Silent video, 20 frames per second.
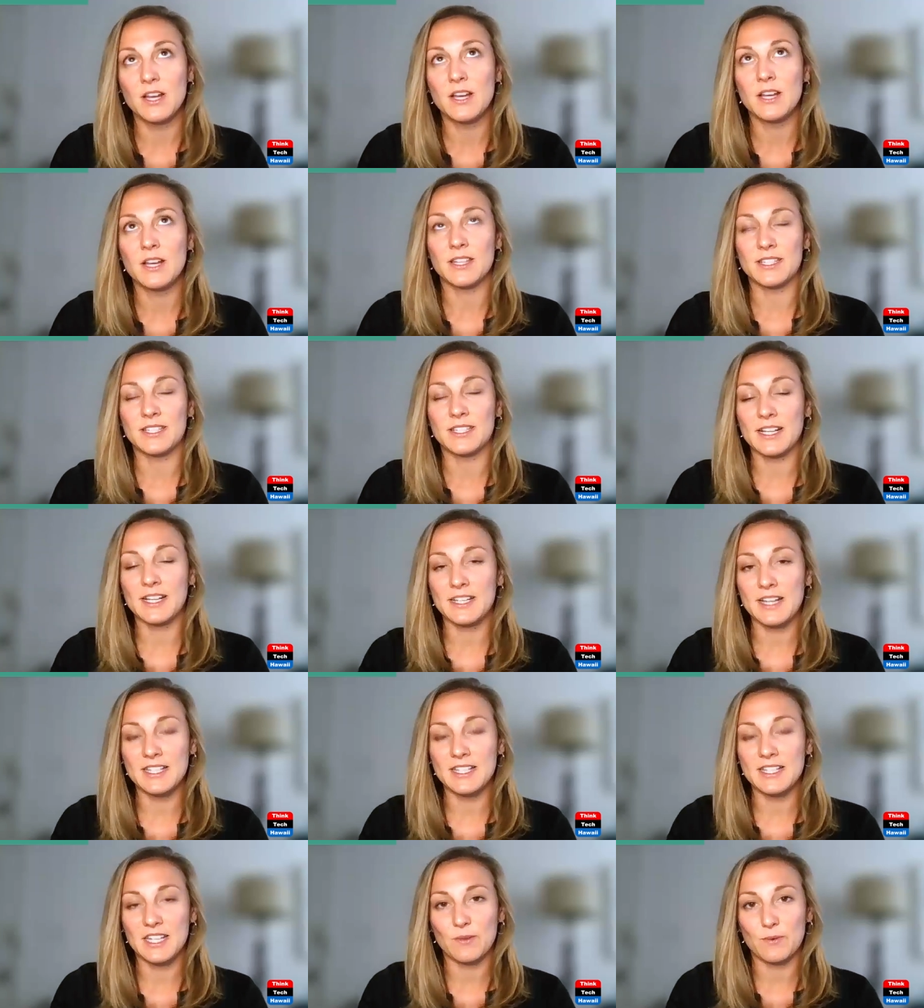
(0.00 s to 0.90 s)
The second
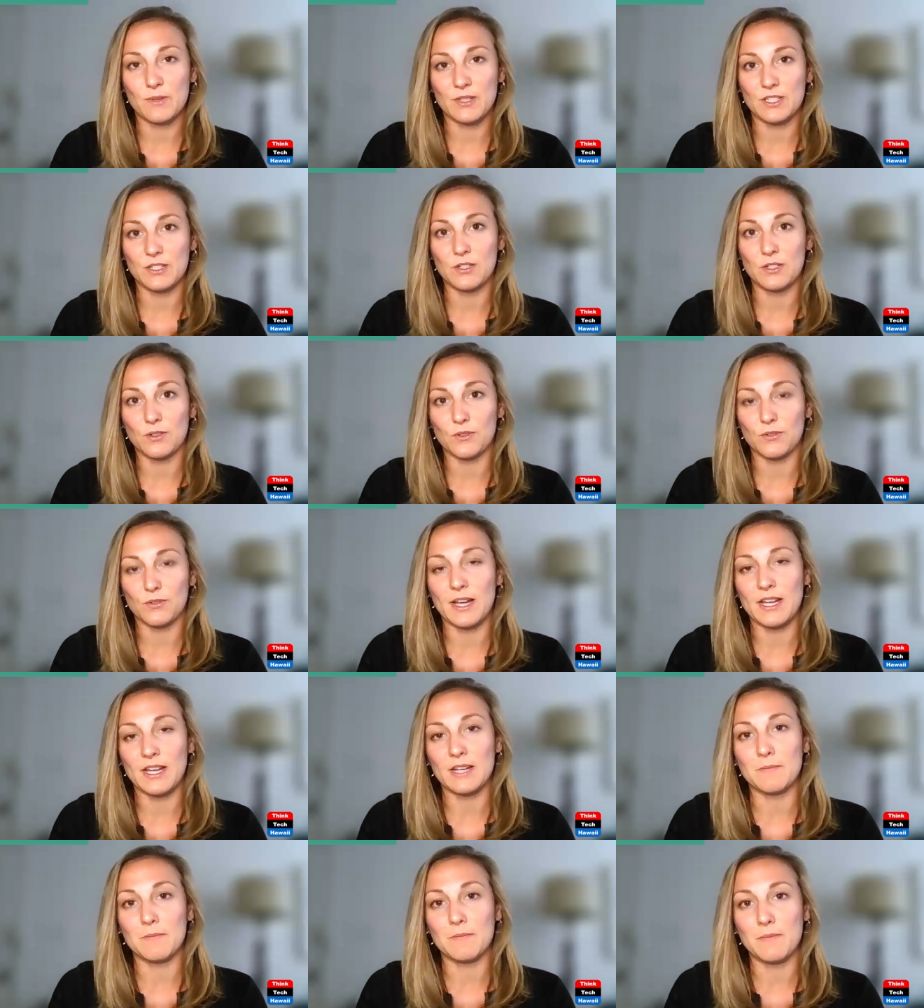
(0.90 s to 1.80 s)
idea was to create
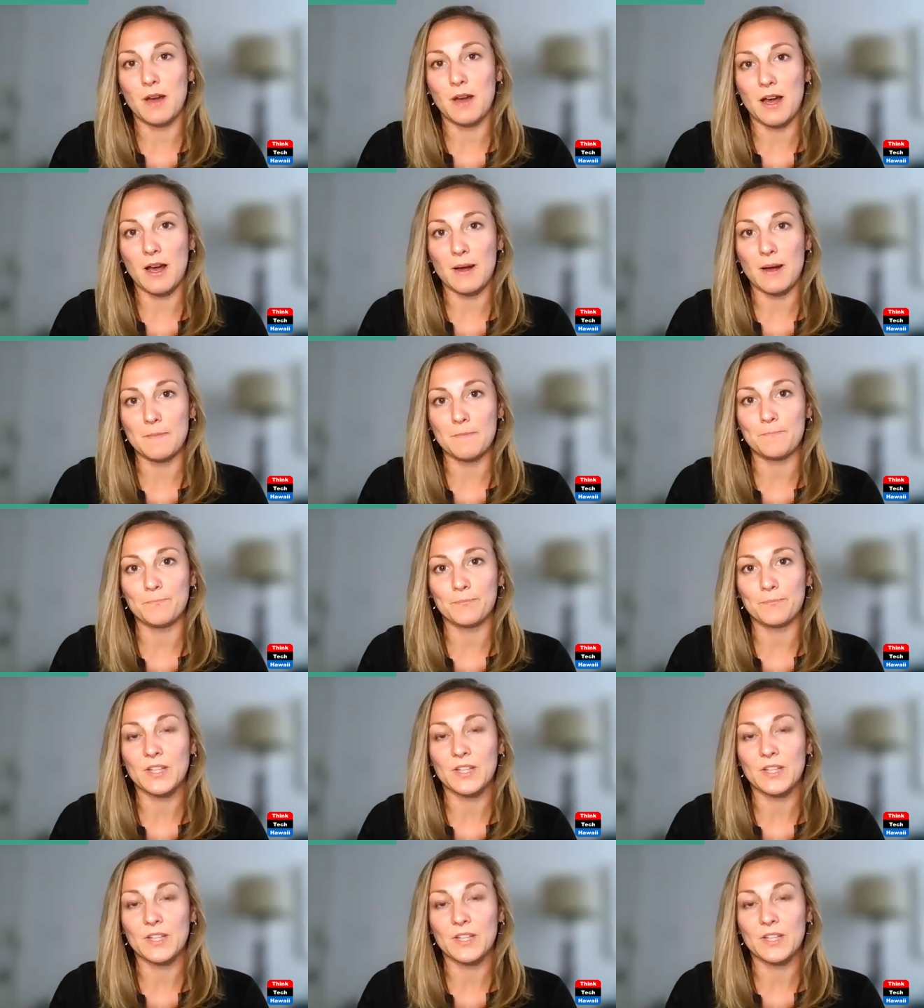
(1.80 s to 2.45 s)
a um,